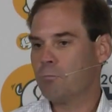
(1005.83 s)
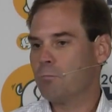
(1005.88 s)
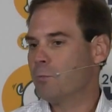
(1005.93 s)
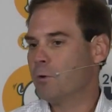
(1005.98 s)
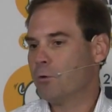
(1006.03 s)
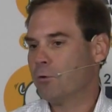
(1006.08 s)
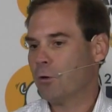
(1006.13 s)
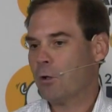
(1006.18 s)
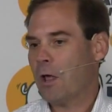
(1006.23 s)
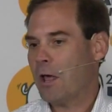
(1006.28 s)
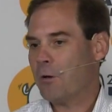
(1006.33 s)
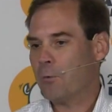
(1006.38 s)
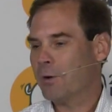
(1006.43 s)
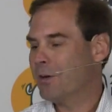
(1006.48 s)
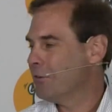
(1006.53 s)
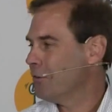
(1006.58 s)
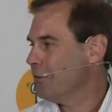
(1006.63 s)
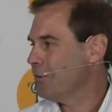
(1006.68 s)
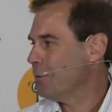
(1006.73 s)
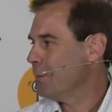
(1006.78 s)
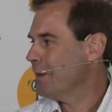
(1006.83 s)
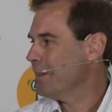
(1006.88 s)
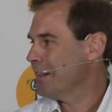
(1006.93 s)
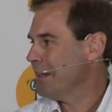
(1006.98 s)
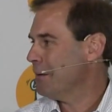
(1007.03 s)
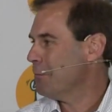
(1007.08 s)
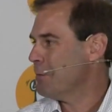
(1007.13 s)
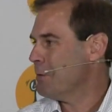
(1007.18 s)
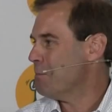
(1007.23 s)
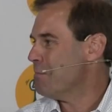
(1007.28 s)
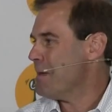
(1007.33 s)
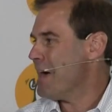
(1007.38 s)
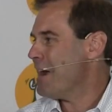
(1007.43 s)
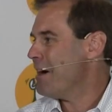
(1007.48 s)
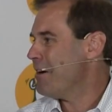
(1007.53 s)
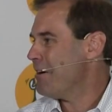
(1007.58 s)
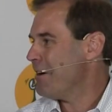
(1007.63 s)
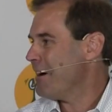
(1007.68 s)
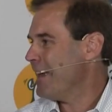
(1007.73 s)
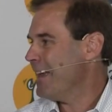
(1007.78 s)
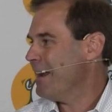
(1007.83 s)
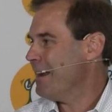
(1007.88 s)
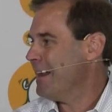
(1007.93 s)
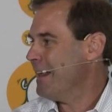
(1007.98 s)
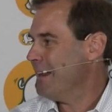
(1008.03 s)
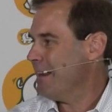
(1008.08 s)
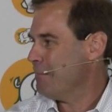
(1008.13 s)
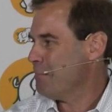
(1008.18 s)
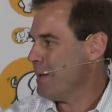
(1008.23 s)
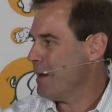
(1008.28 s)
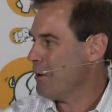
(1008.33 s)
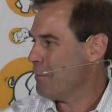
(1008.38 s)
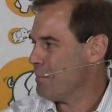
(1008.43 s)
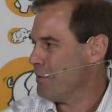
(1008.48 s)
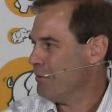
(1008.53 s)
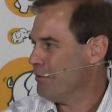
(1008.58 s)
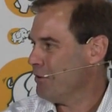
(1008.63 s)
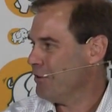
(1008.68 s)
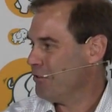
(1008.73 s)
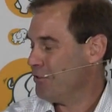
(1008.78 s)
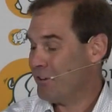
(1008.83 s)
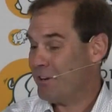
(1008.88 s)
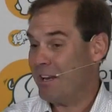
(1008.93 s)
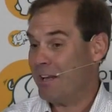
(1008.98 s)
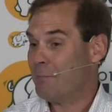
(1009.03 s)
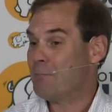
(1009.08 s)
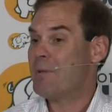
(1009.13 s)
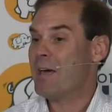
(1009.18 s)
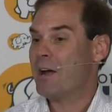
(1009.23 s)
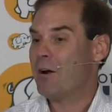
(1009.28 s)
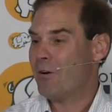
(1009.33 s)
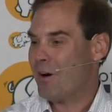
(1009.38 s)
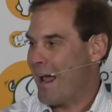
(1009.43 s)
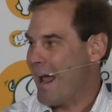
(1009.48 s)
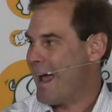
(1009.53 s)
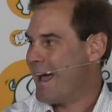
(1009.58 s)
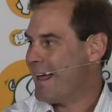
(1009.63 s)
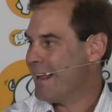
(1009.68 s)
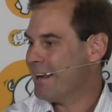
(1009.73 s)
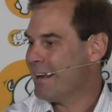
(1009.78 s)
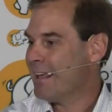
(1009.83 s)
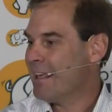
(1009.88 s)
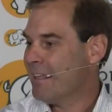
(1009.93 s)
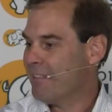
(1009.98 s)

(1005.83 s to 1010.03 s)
There's a lot of reasons we think we're better and better positioned and better at